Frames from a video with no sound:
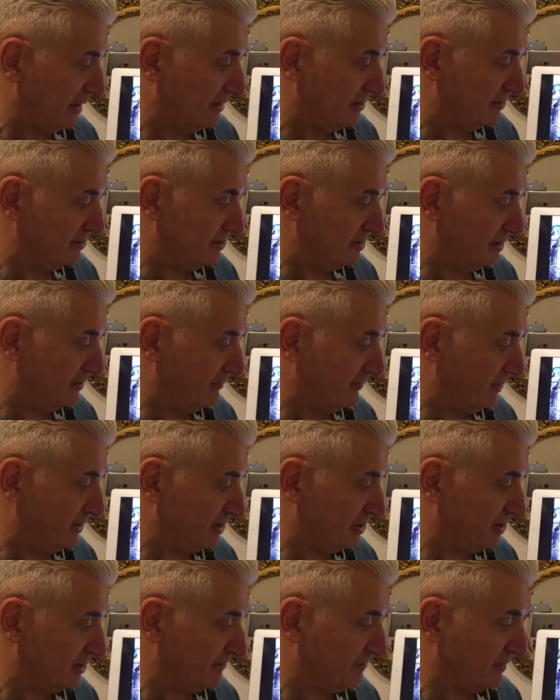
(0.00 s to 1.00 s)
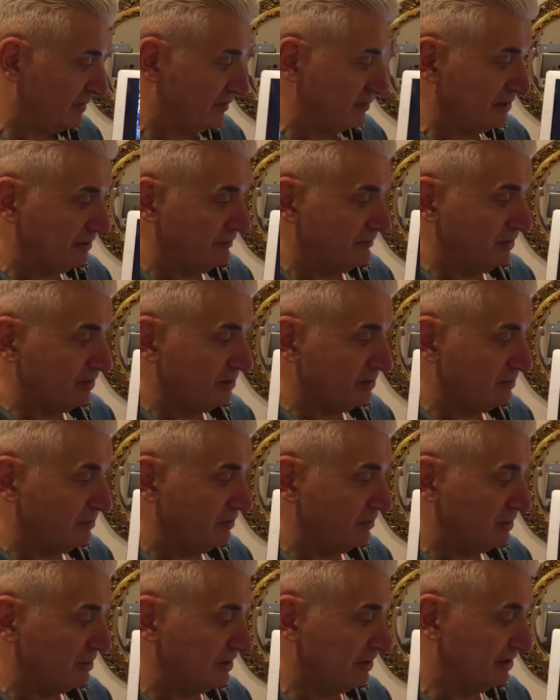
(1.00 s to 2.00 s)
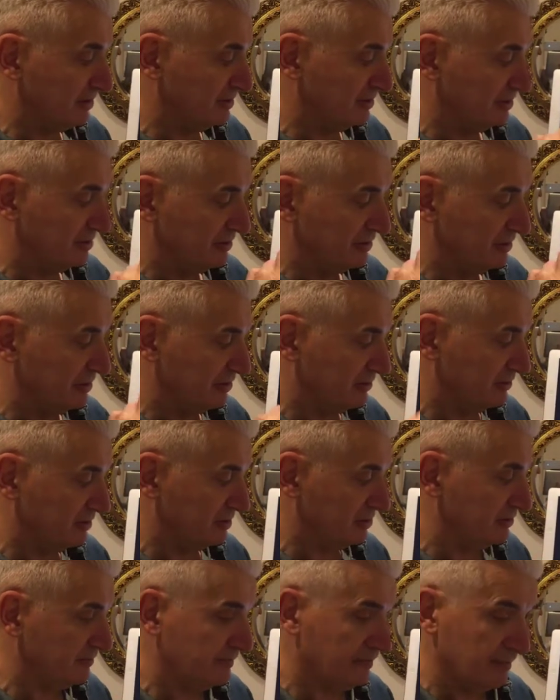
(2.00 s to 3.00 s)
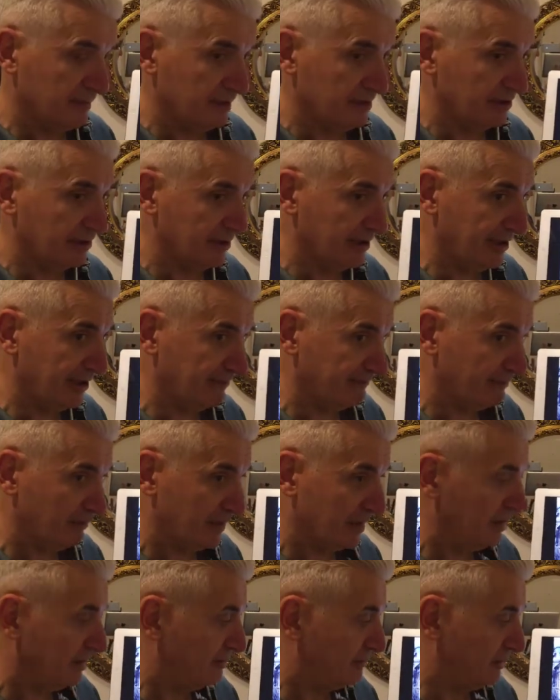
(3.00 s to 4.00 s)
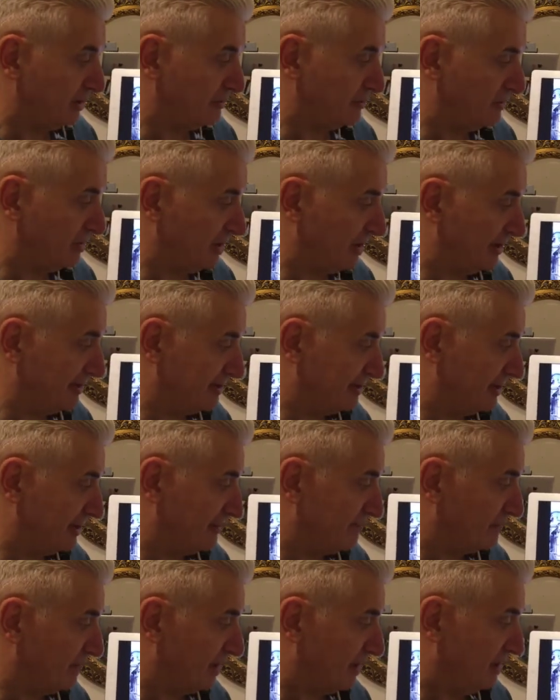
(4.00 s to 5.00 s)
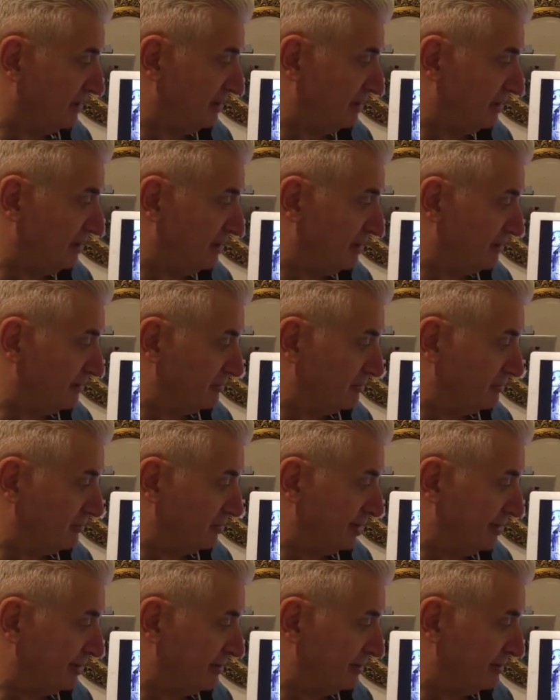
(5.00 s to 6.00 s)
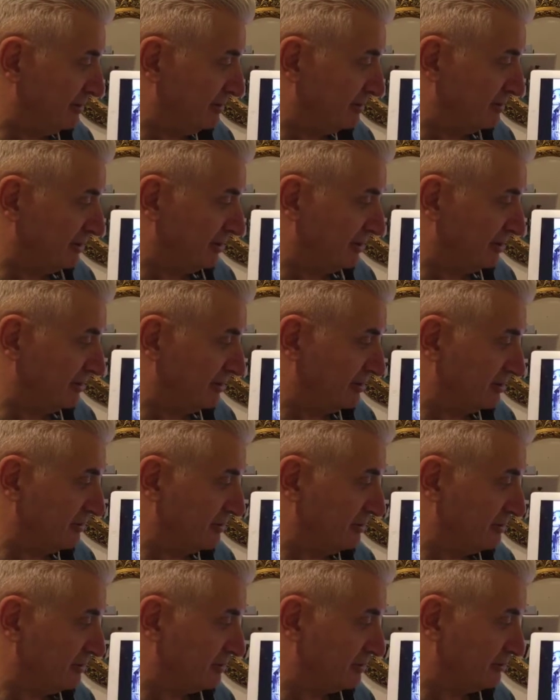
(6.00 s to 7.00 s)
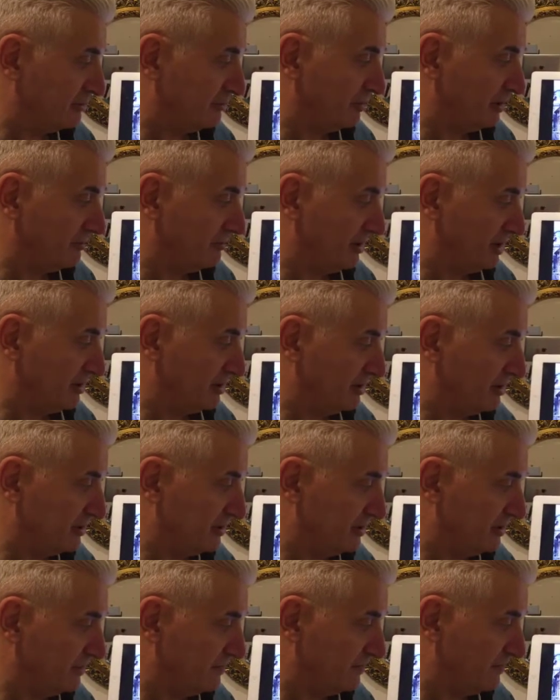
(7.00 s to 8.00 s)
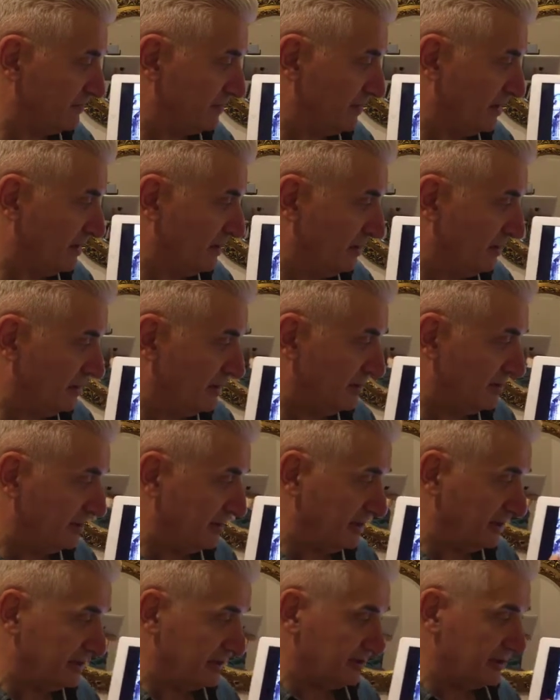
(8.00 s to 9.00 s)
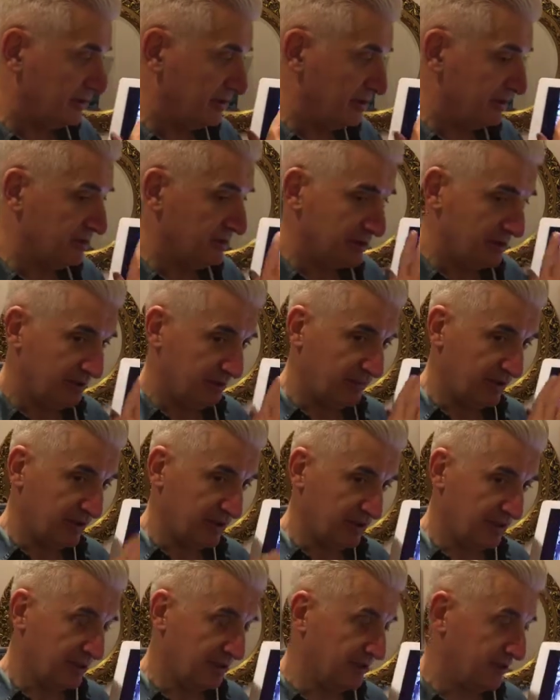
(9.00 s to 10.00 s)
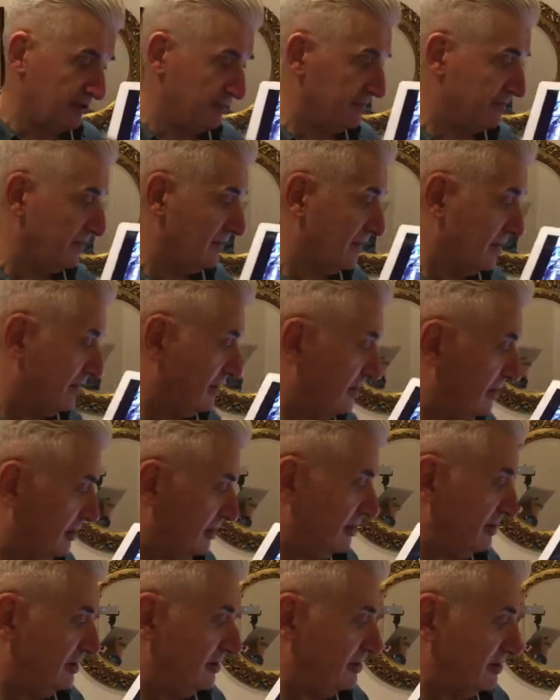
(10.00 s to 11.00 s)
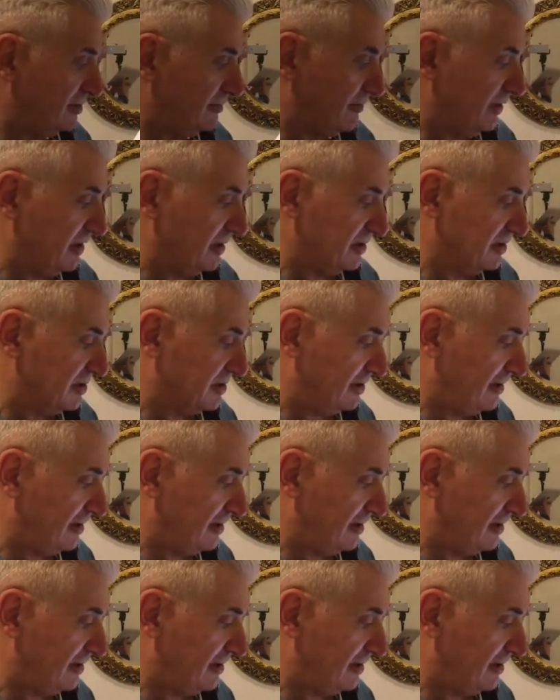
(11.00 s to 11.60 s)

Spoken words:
surface, with a very small garden around, again, between 80 and 200, 300 square meters. That is the typical Little Paris